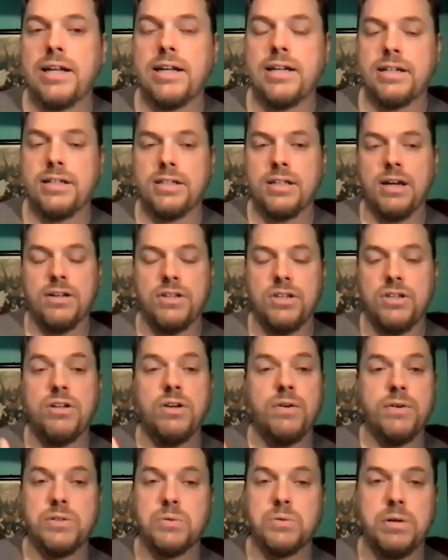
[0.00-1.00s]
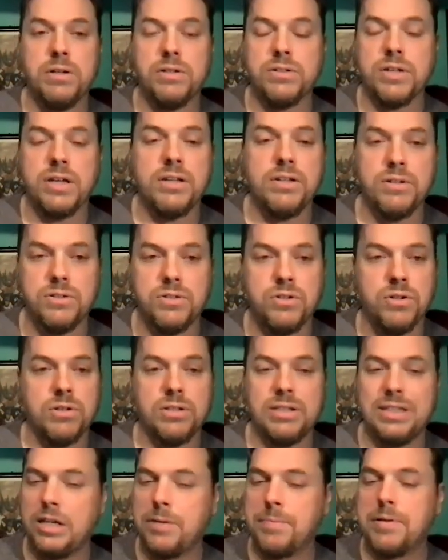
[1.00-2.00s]
and as well as I do, because you're a
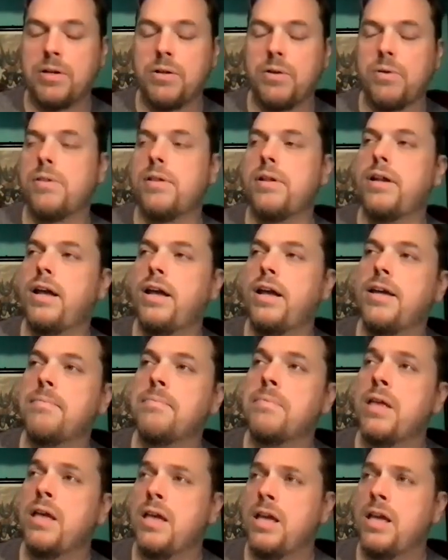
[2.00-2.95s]
little bit older than I am,